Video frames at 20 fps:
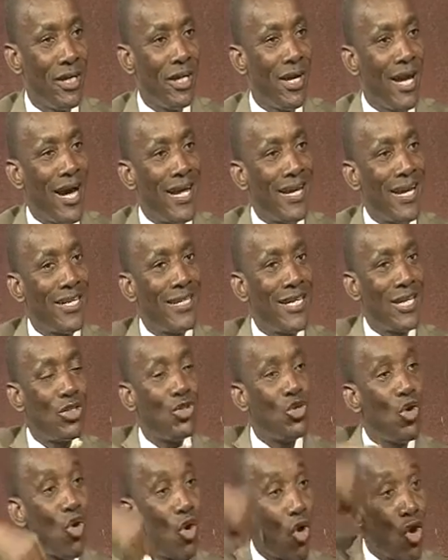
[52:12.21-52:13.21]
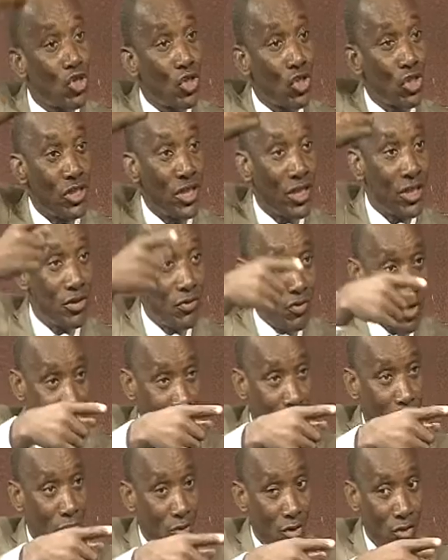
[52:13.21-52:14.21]
and that there's no consciousness, for
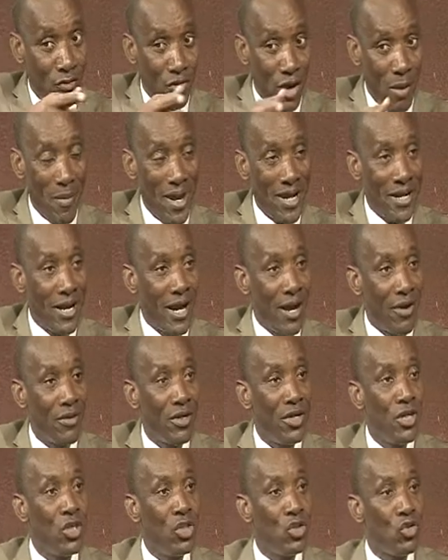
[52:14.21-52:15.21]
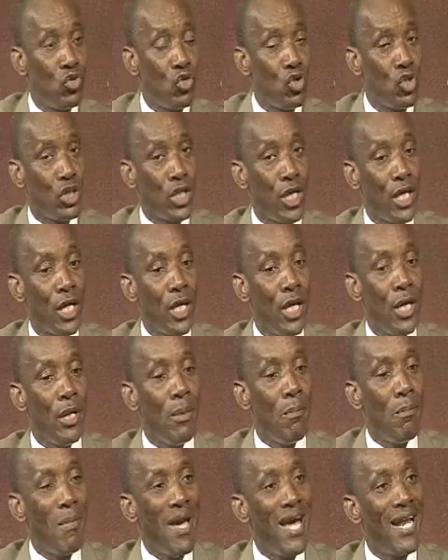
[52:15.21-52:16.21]
example, if you amend now to say
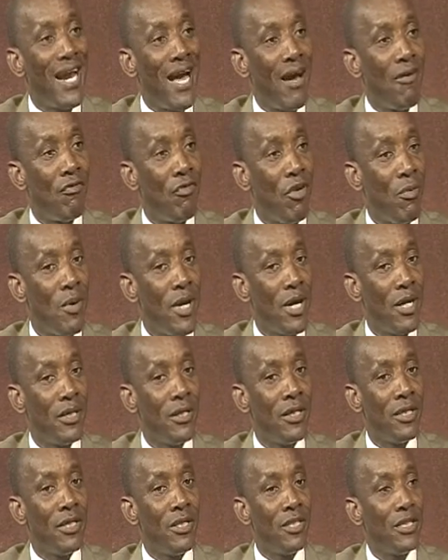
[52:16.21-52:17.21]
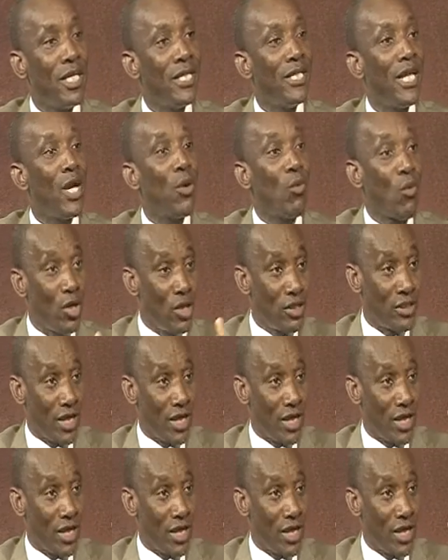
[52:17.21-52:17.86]
male and female gender equality,